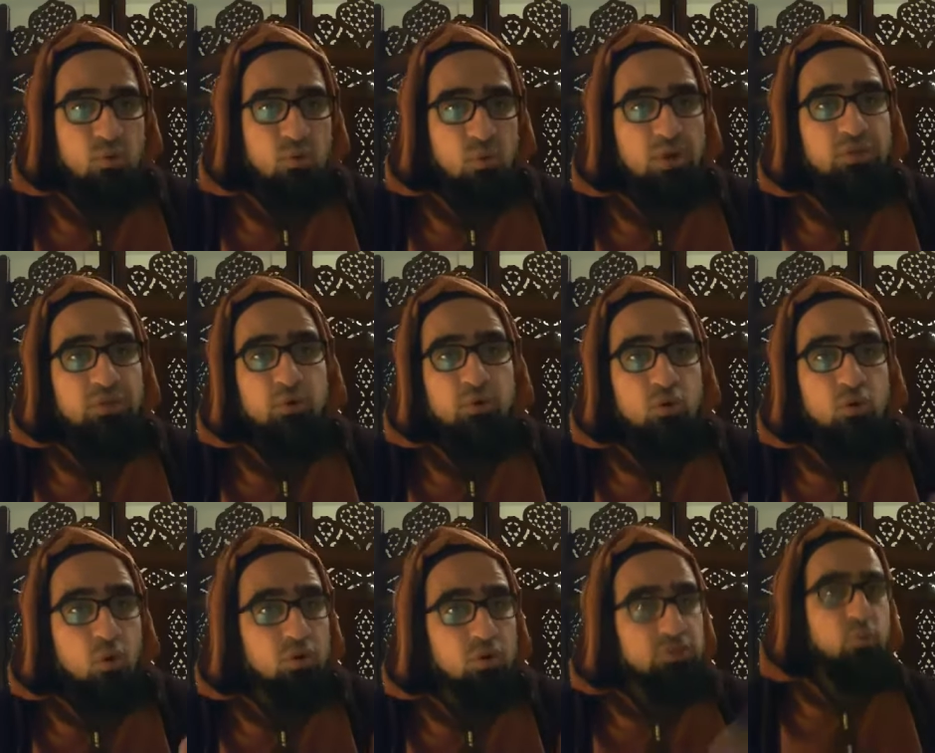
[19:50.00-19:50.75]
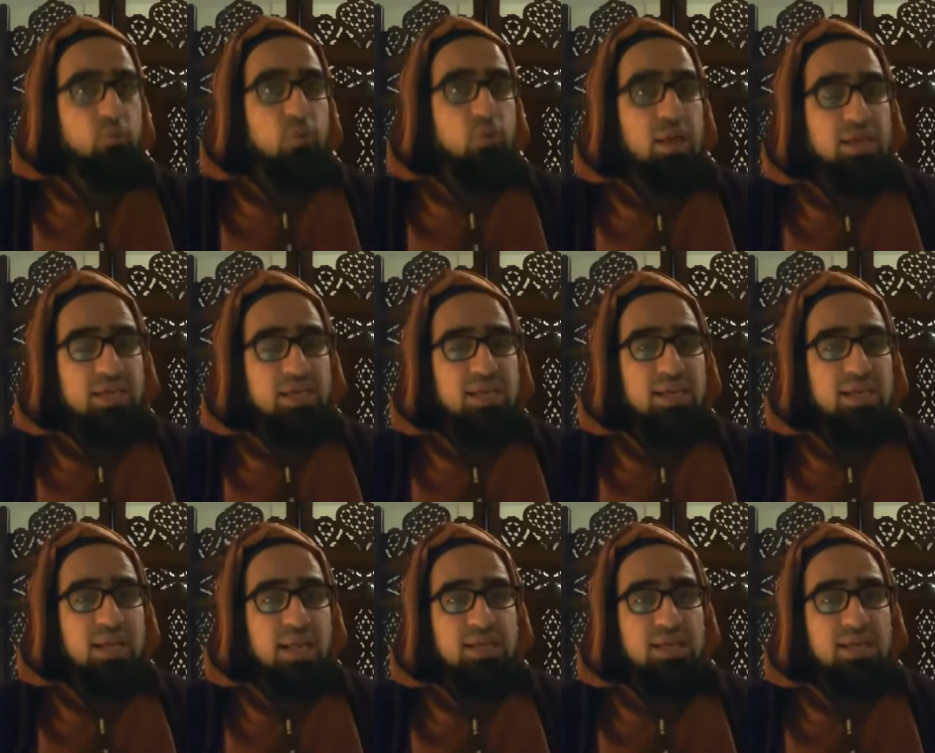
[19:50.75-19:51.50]
whether we're calling the
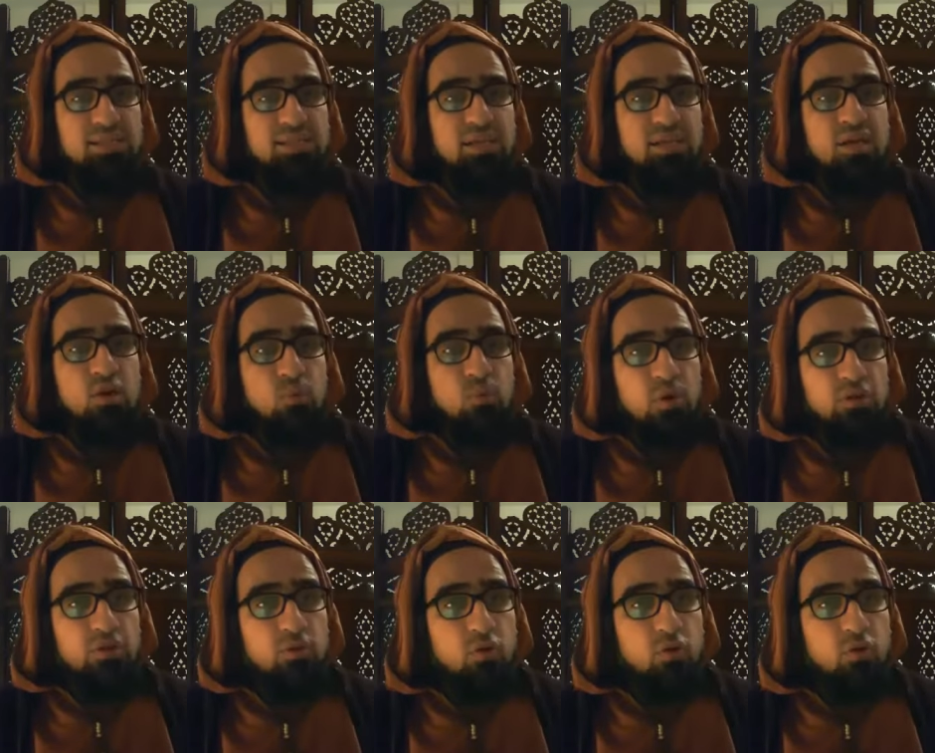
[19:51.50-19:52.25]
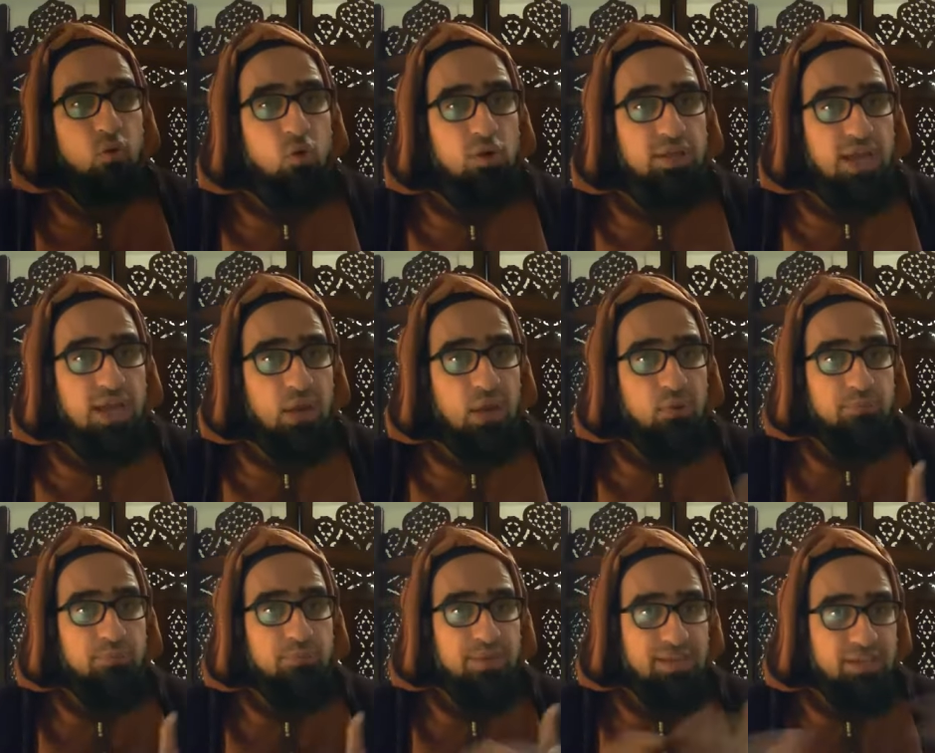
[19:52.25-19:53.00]
working class, whether we're calling
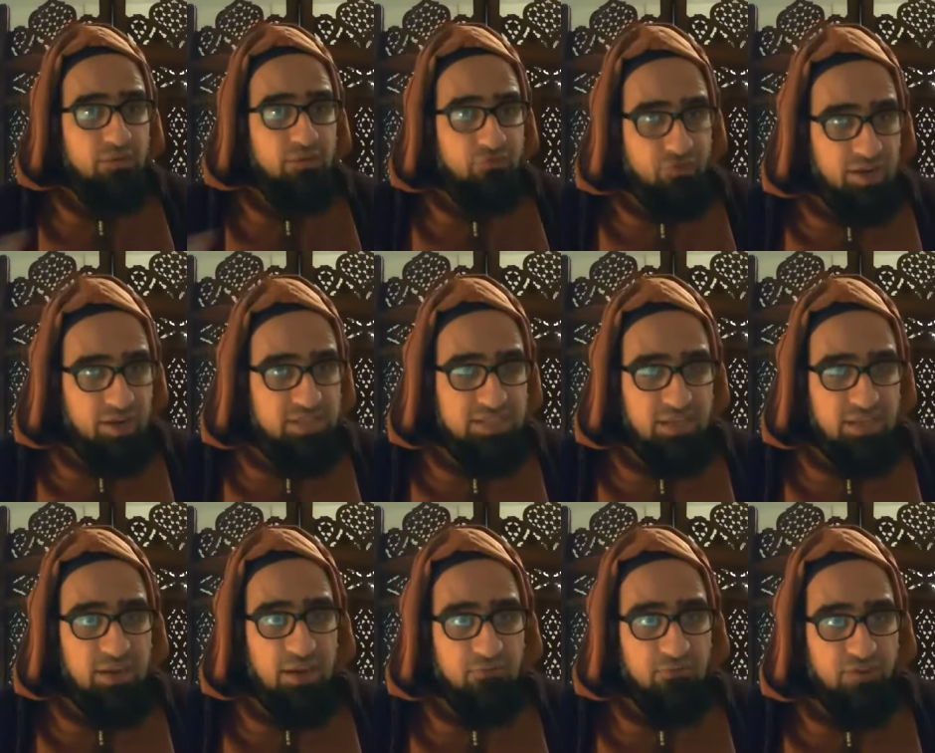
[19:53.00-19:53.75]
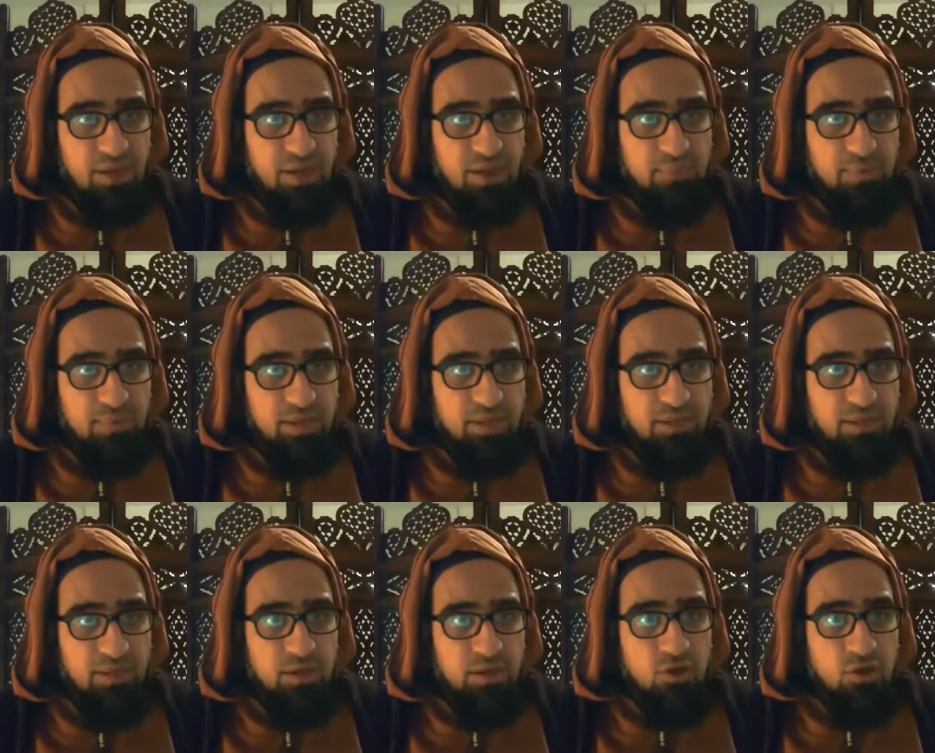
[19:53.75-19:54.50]
our immediate friends and, and
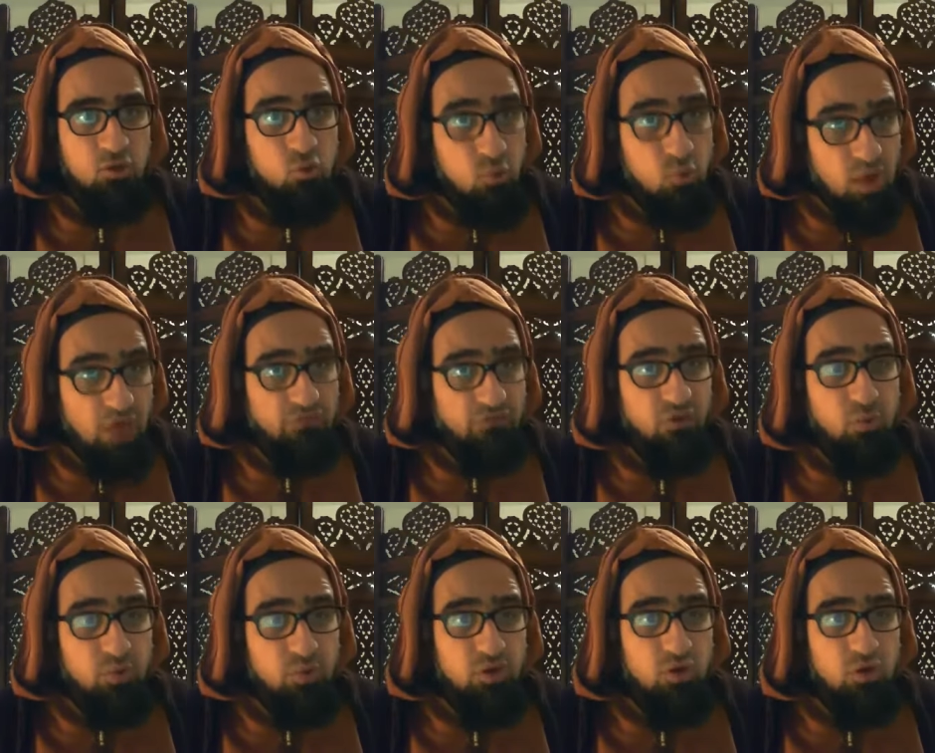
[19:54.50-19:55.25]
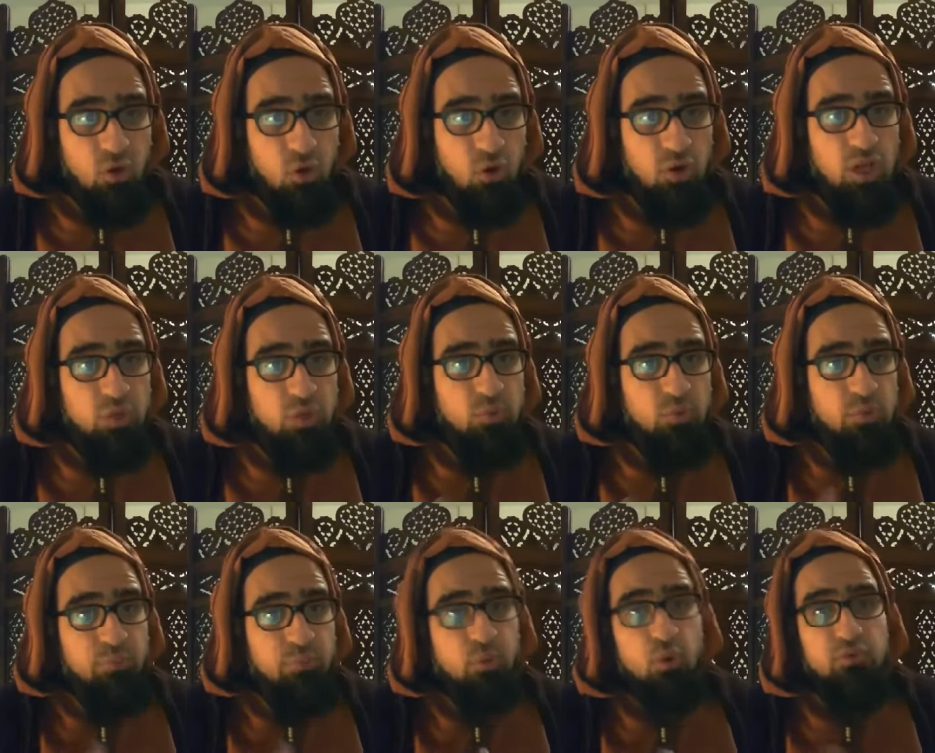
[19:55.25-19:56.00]
family, whoever we're calling,
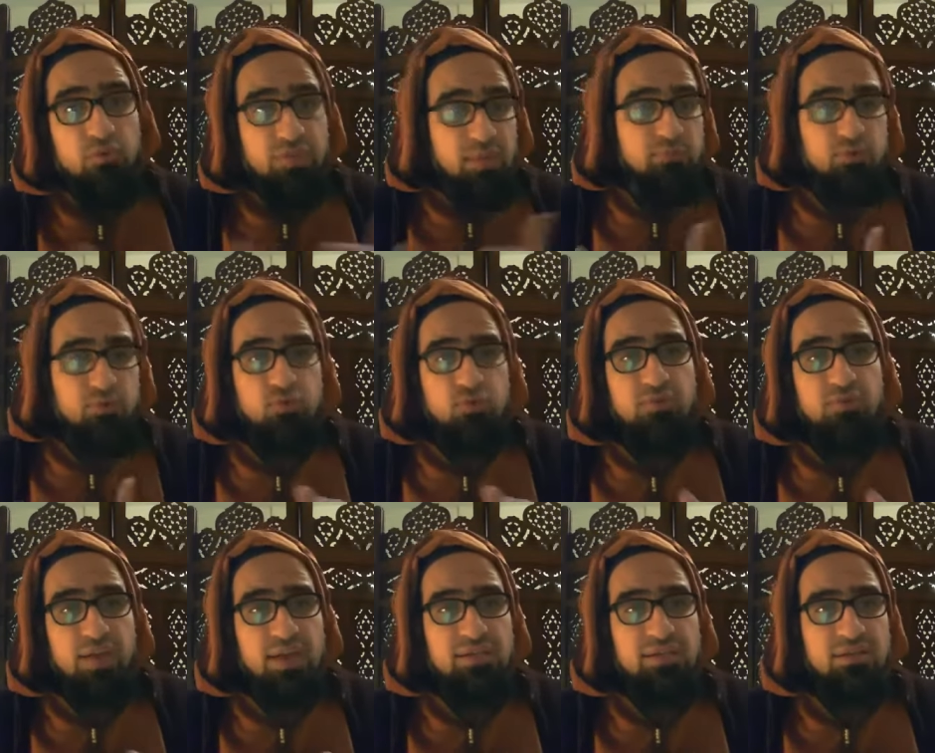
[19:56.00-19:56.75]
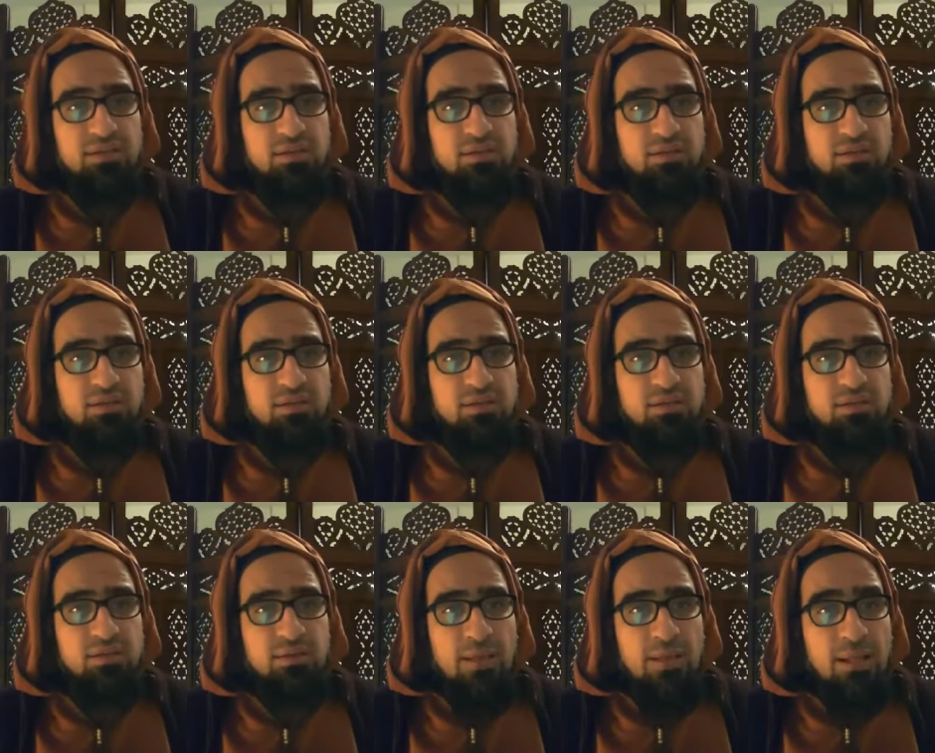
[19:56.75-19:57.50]
we point them to that.
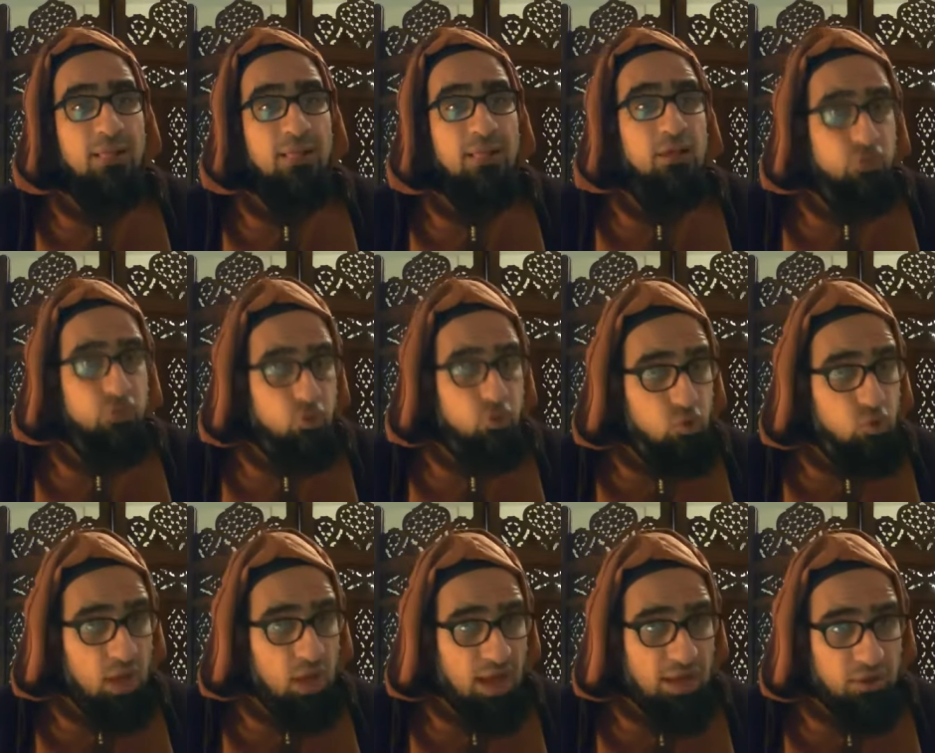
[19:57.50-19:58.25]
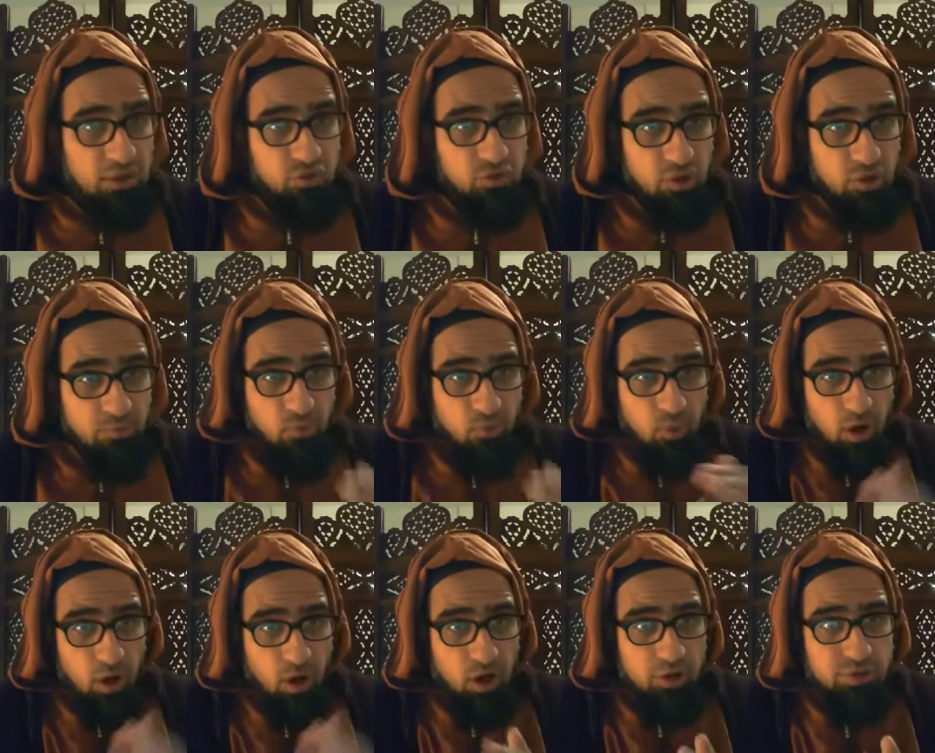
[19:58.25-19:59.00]
Yeah, through number
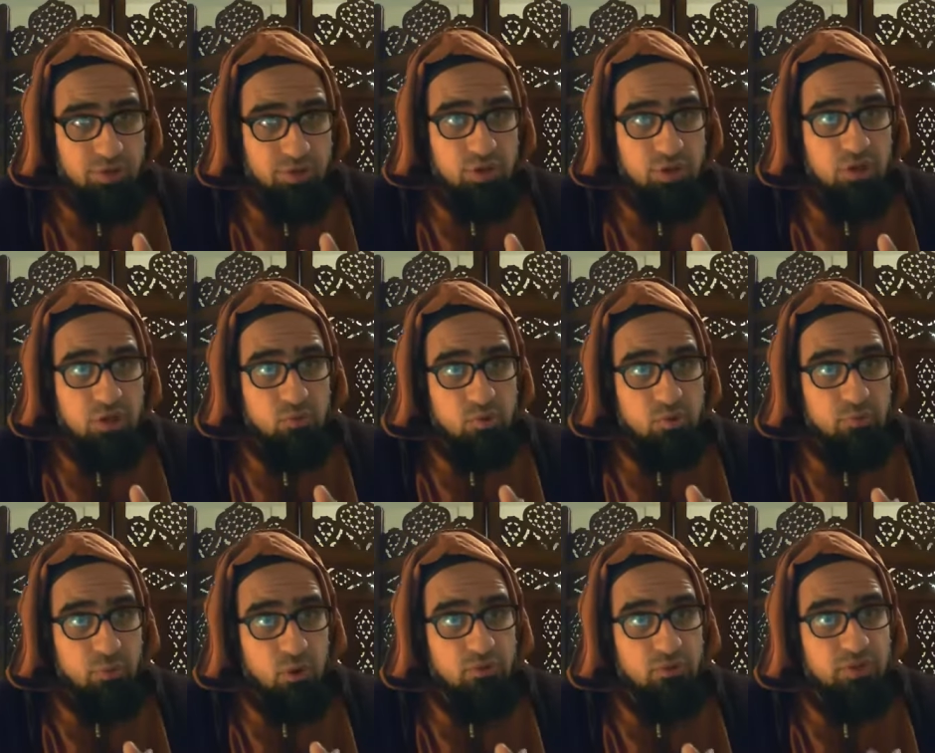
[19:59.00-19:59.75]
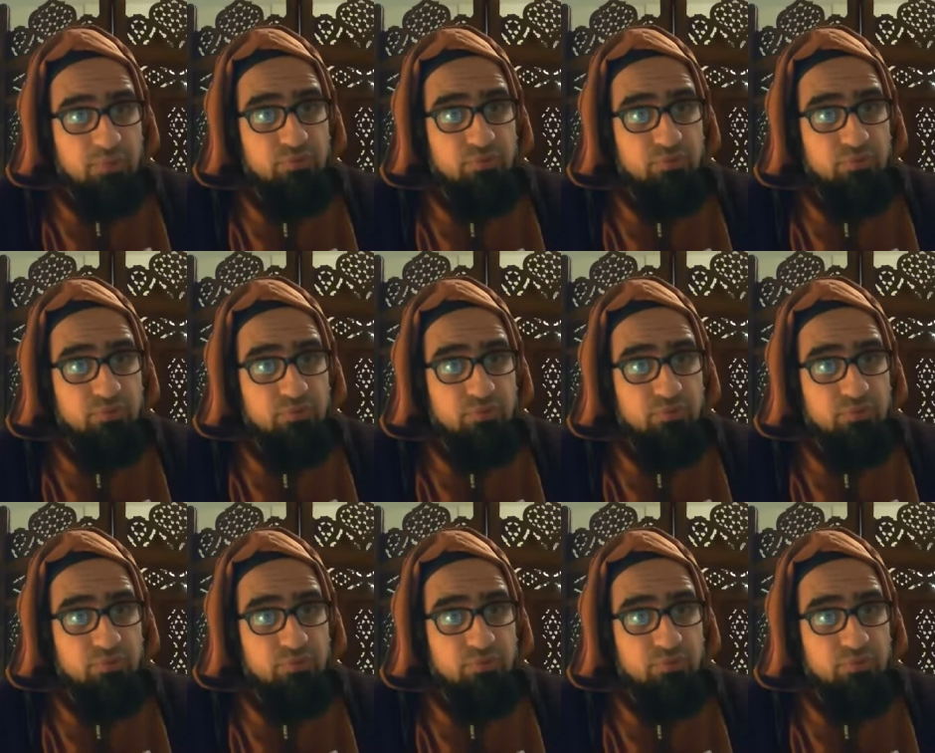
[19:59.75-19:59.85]
one, we point